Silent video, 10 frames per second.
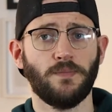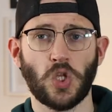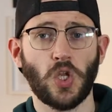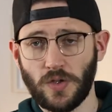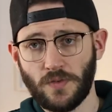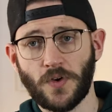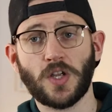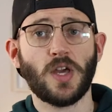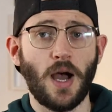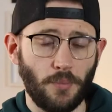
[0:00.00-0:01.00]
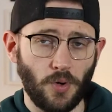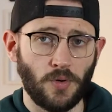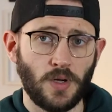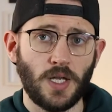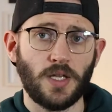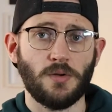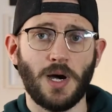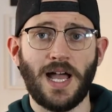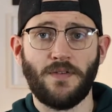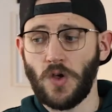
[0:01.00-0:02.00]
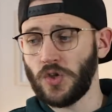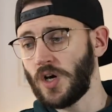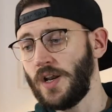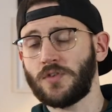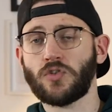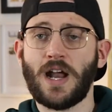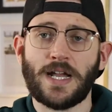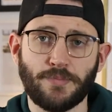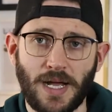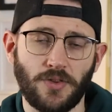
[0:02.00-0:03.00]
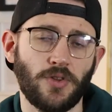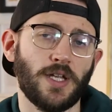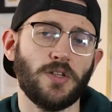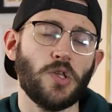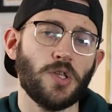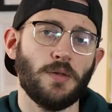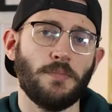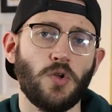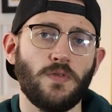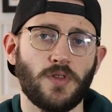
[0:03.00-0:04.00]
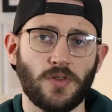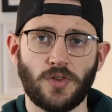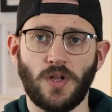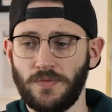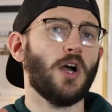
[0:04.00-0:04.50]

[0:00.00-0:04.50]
So for example, you might have those kind of crash pads that they use in the movies and stuff.